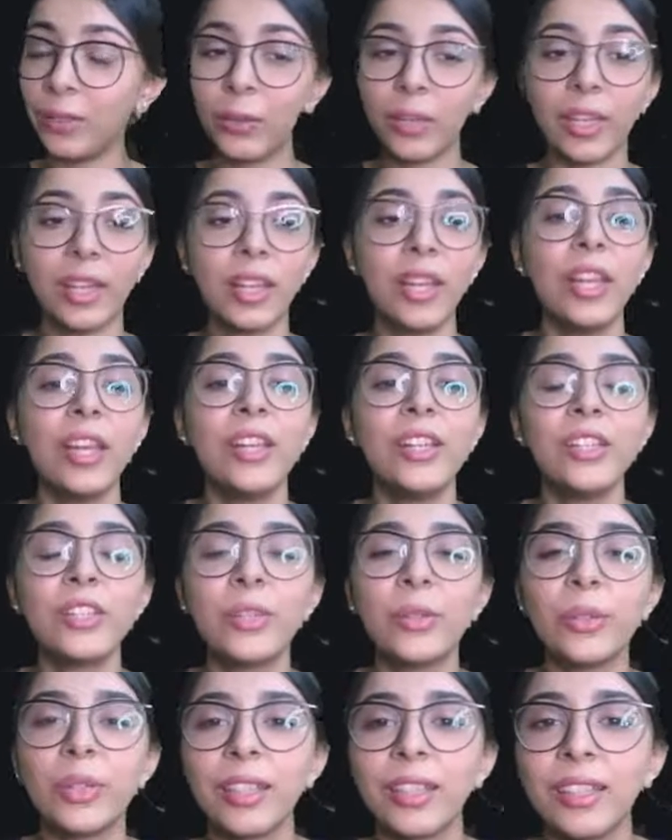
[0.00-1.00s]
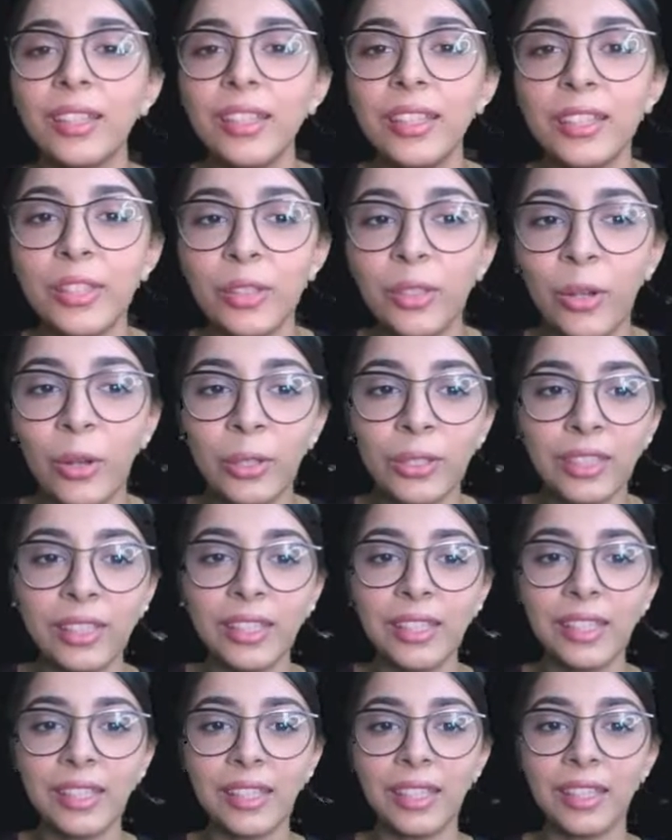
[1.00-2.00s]
Okay, so here the author
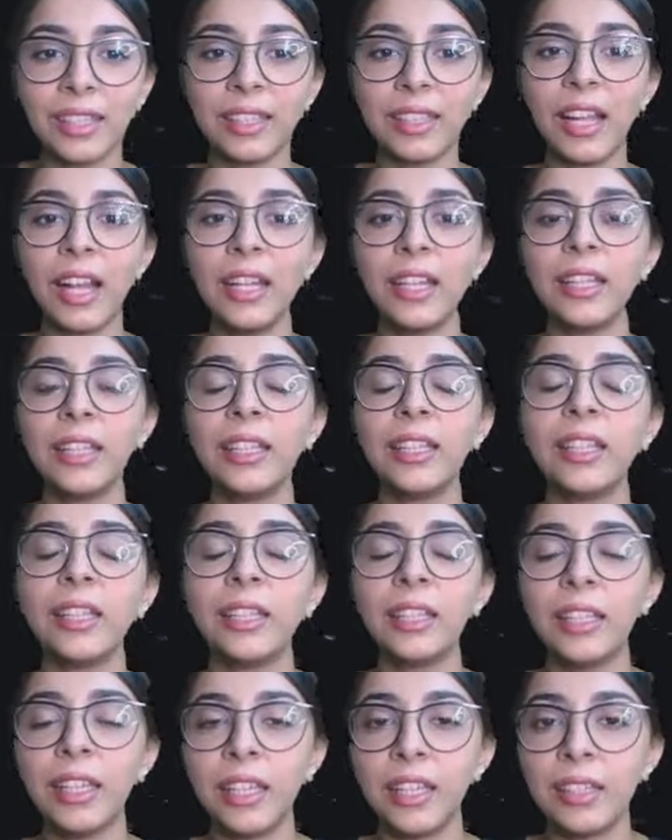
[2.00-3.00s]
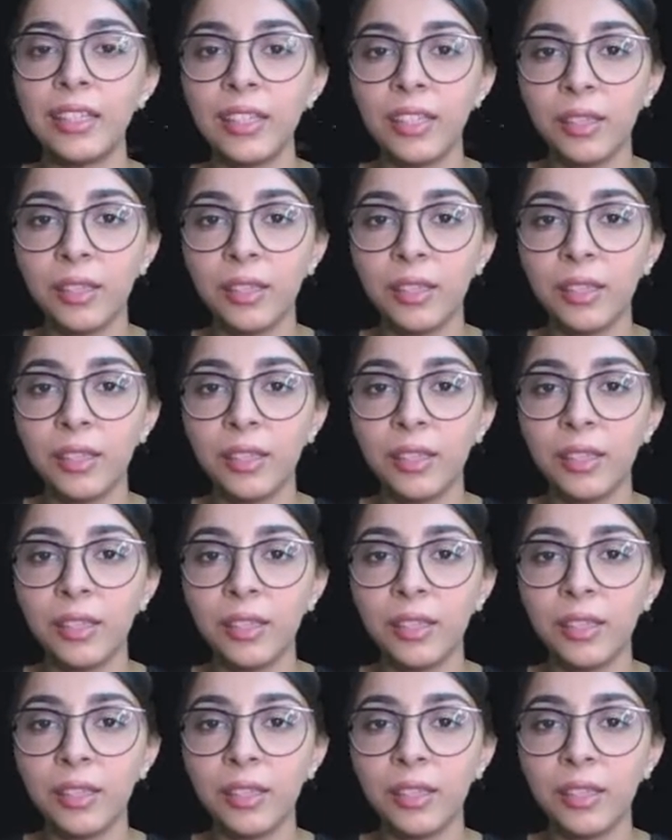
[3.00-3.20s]
is saying that it irritates